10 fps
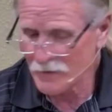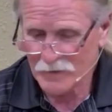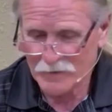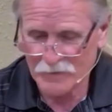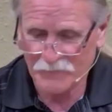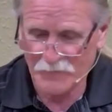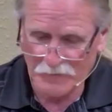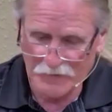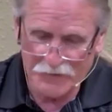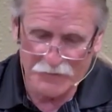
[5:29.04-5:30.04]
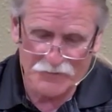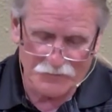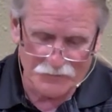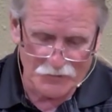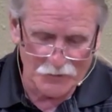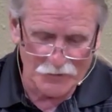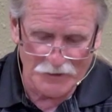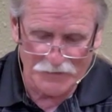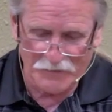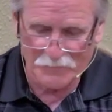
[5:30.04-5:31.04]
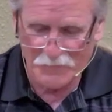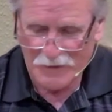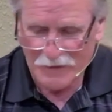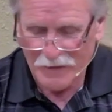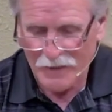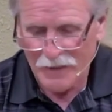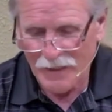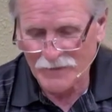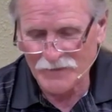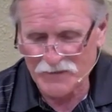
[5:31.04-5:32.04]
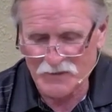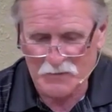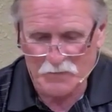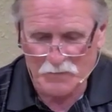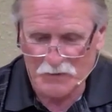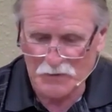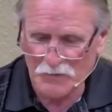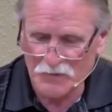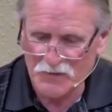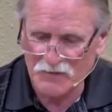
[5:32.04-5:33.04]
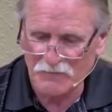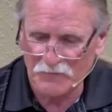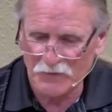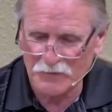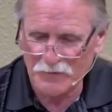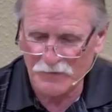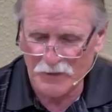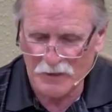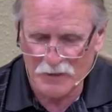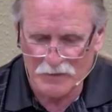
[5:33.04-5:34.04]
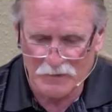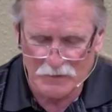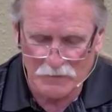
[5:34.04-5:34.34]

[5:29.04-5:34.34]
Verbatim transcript: if the leaders are doing it and and this is, you know, this is the very thing that